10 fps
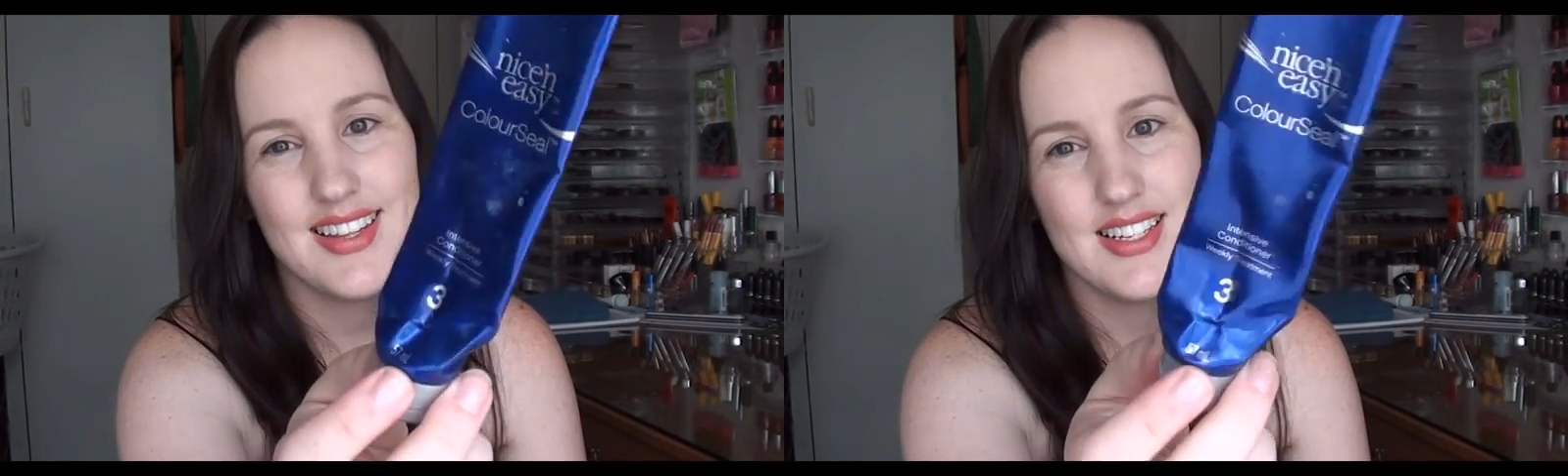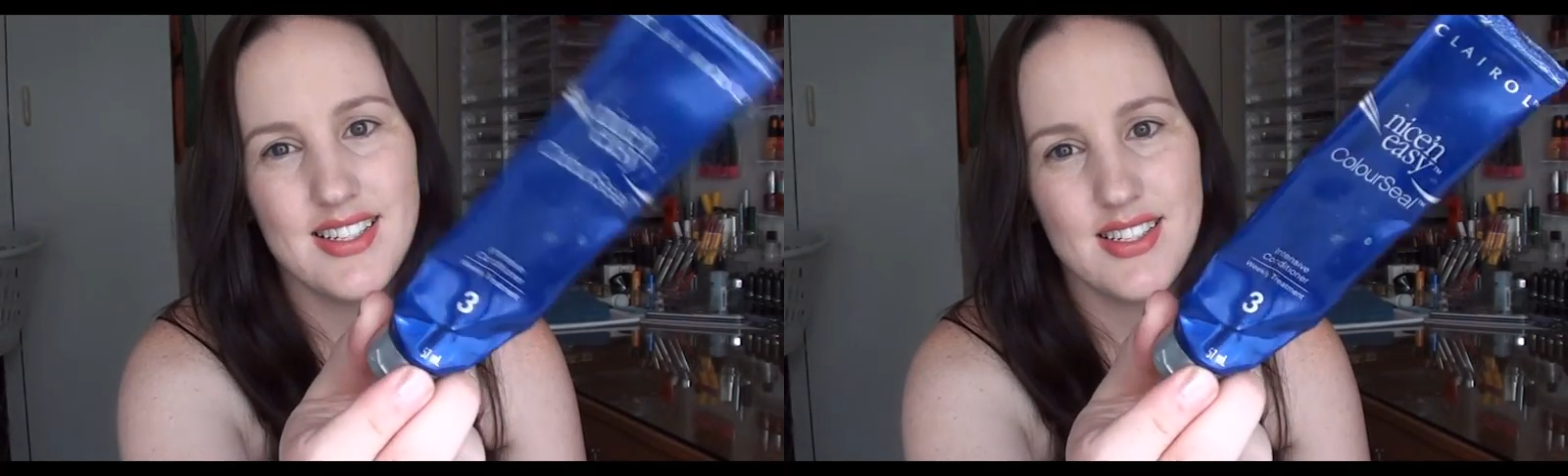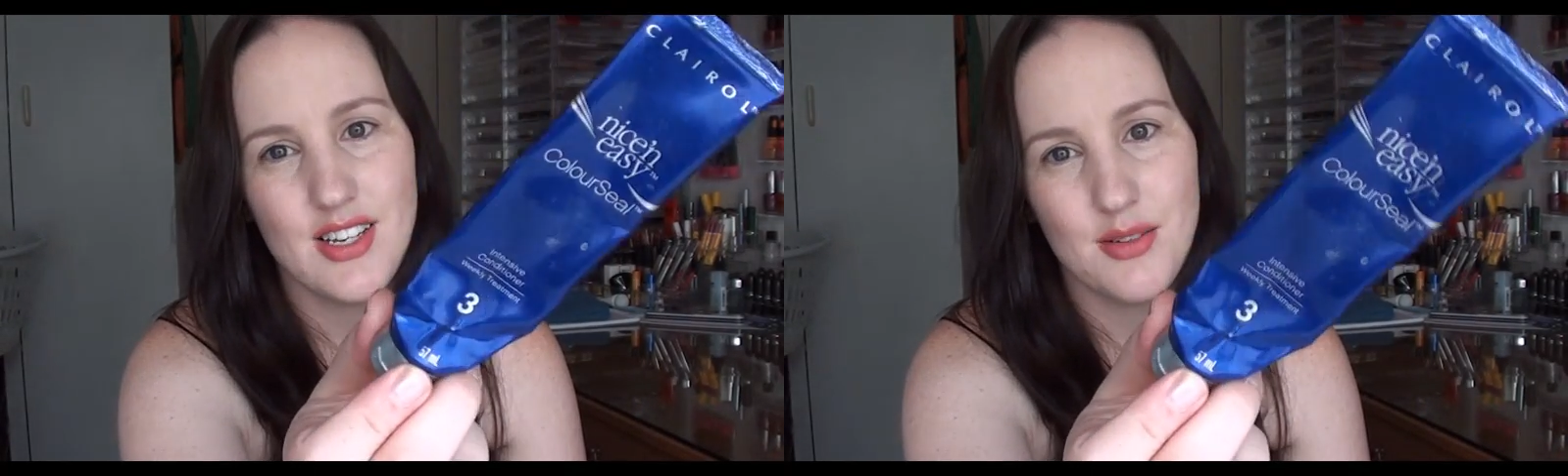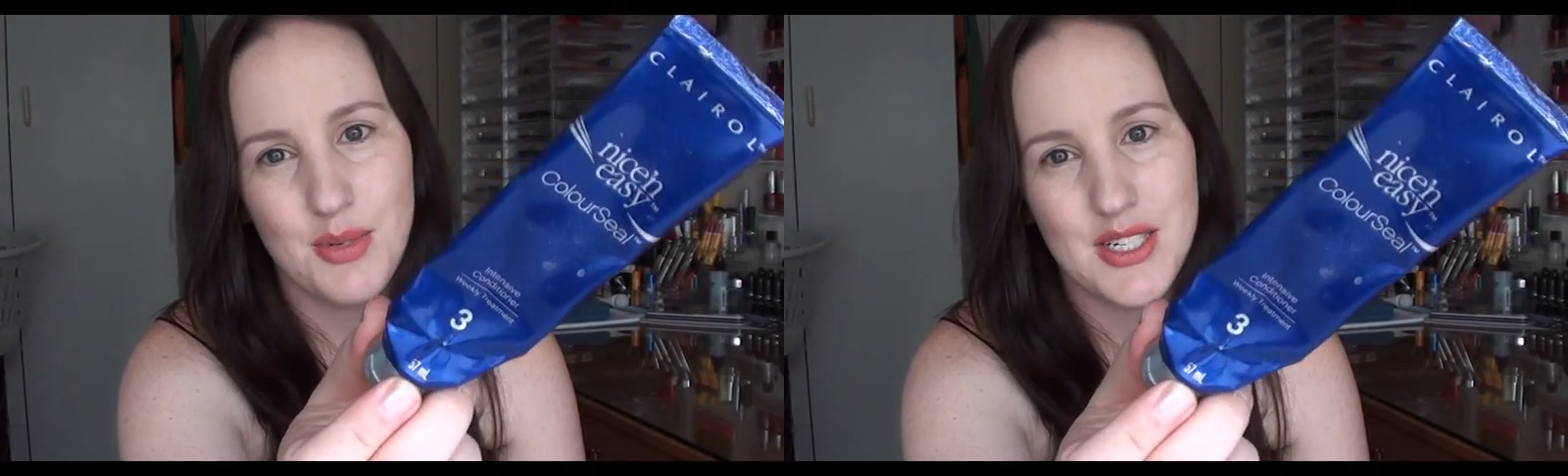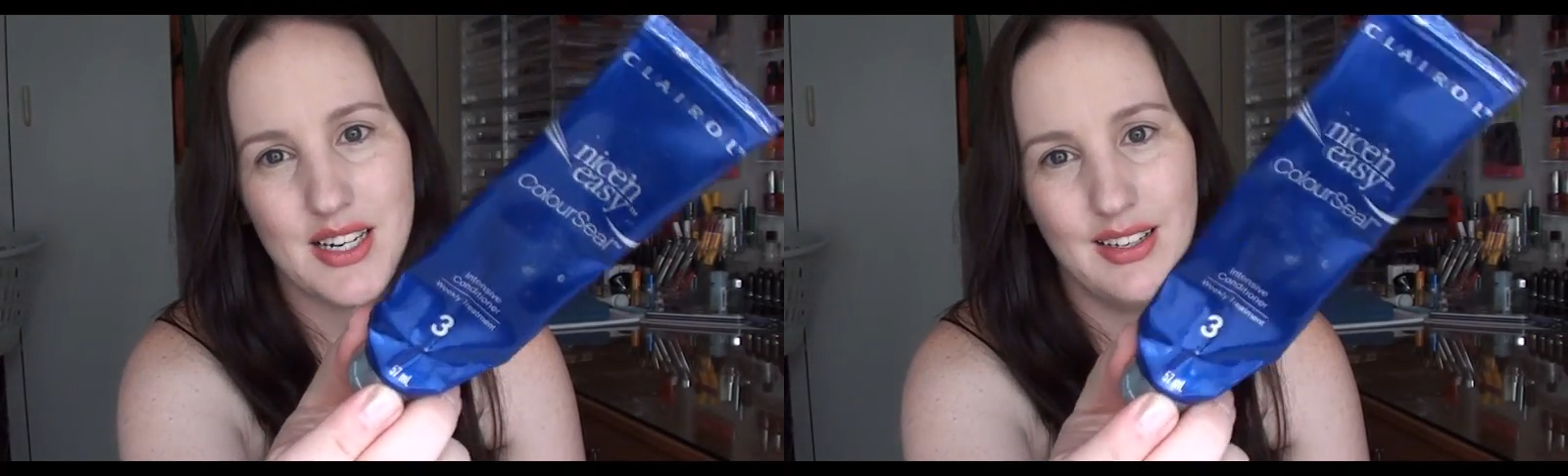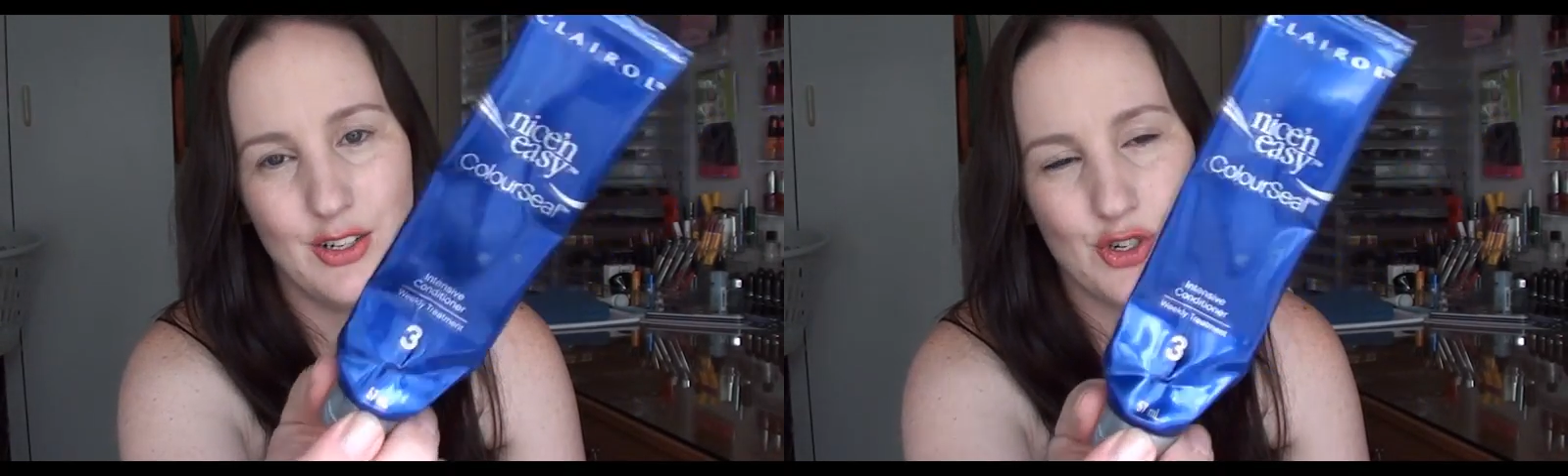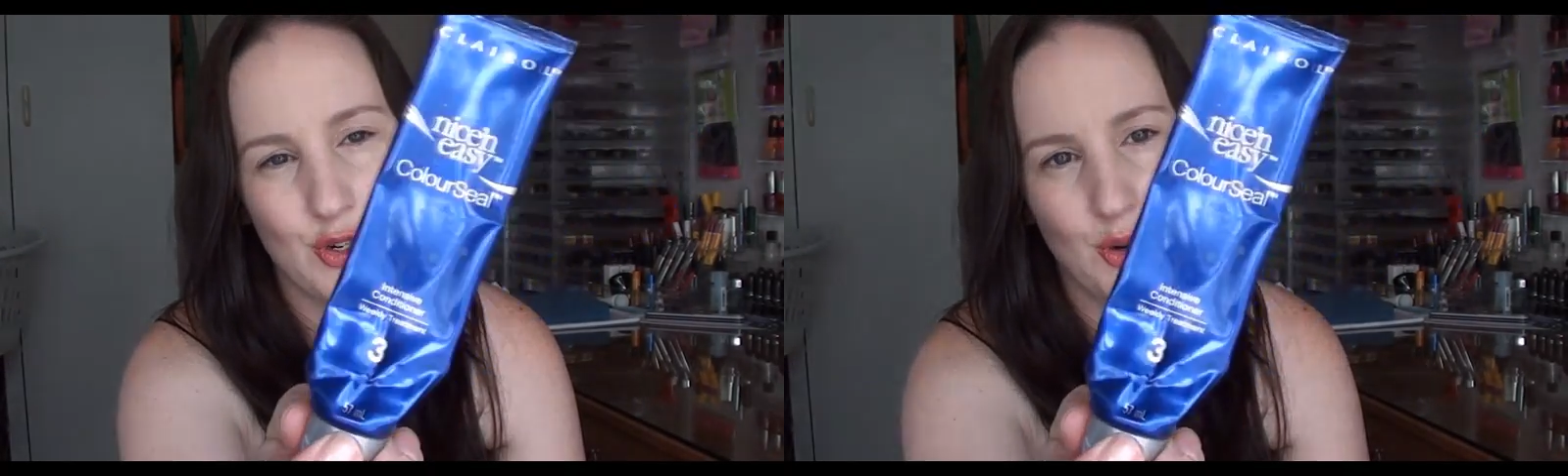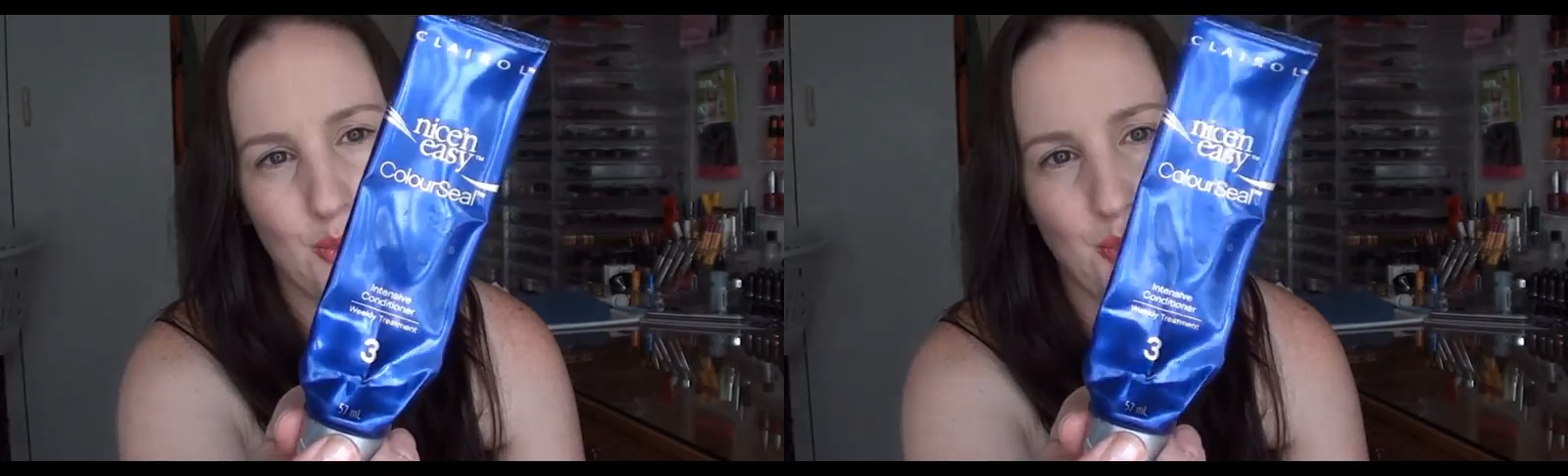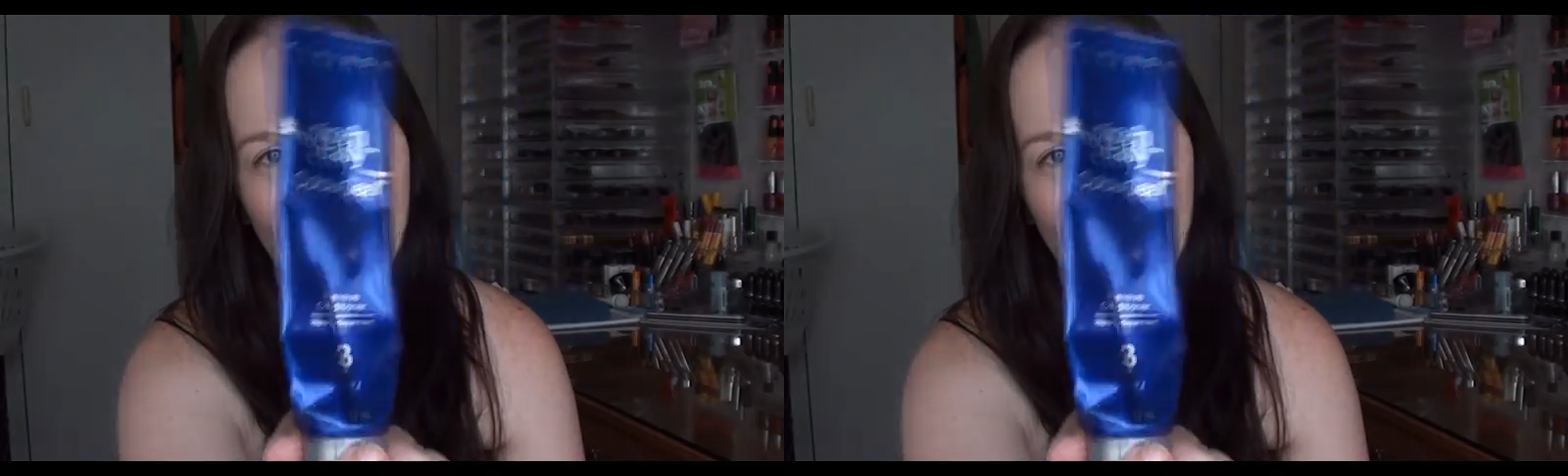This particular tube